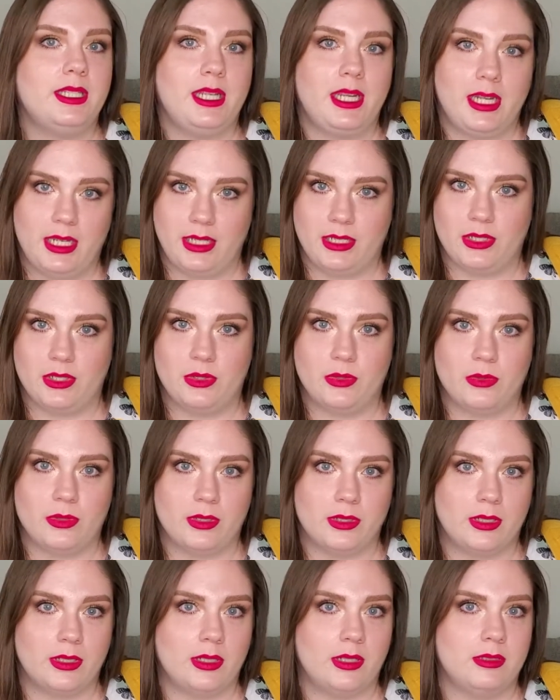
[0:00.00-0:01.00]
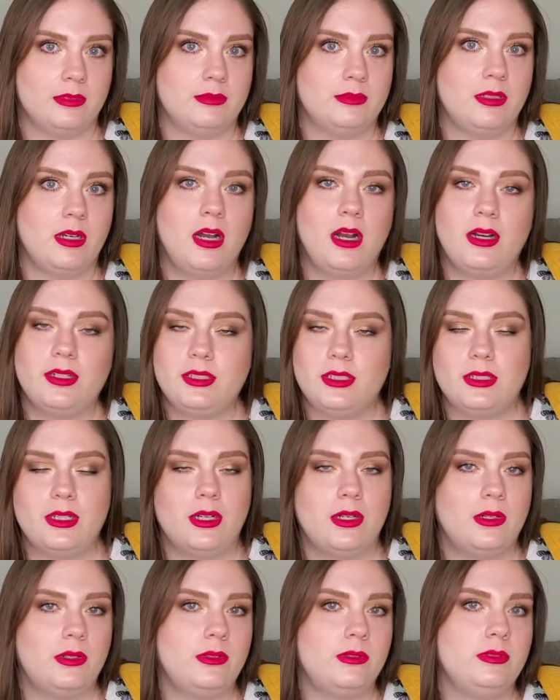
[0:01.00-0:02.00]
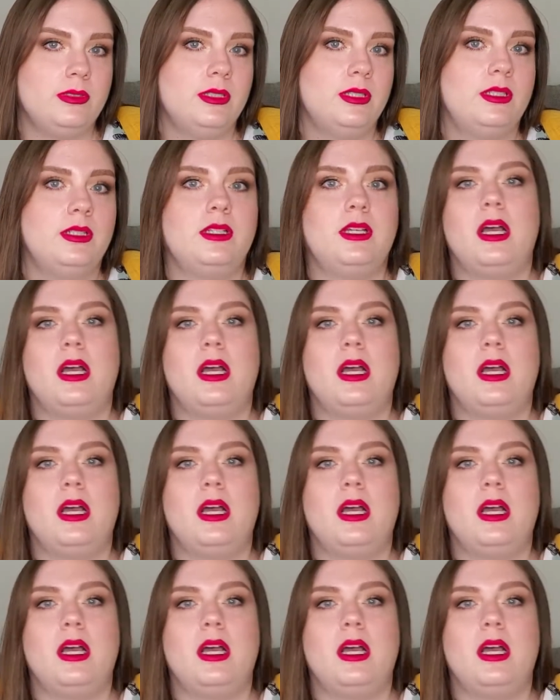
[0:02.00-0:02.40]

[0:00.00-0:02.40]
eating disorder on your own,